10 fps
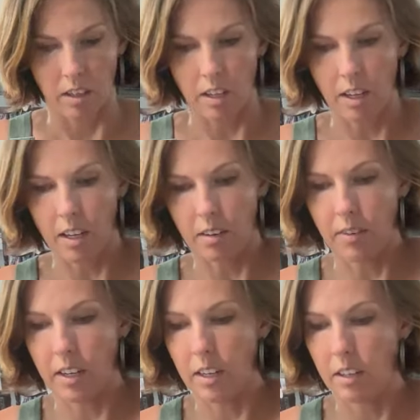And if
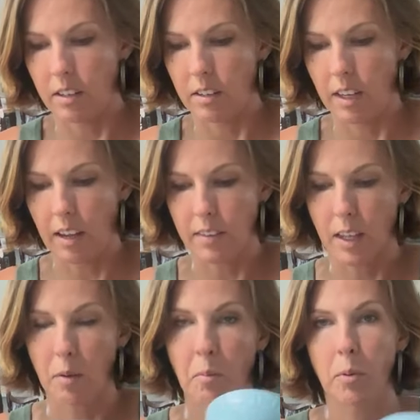I have the
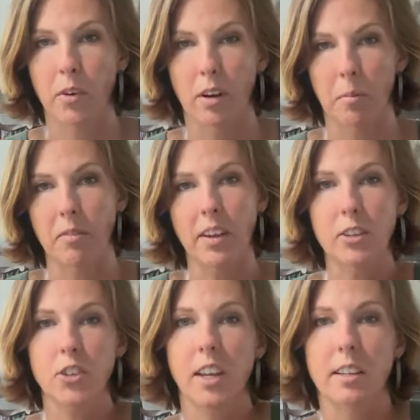camera pointed at my
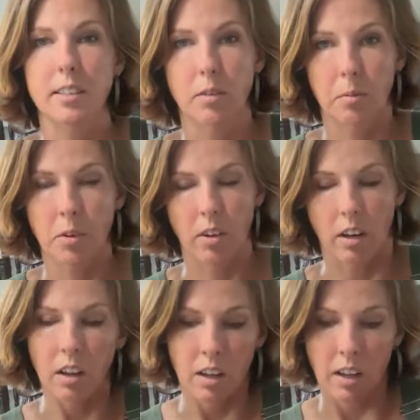face, you can't see what I'm doing.
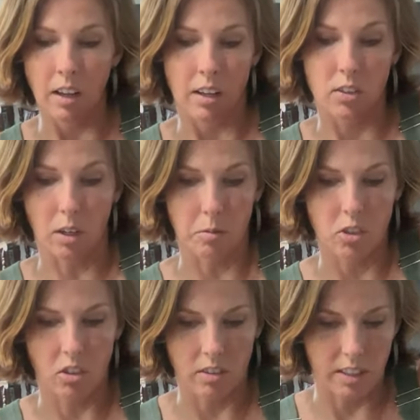So I'm
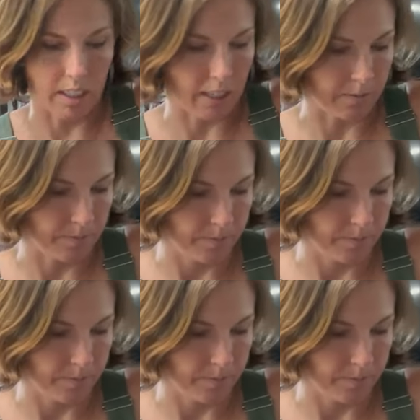just gonna sit down.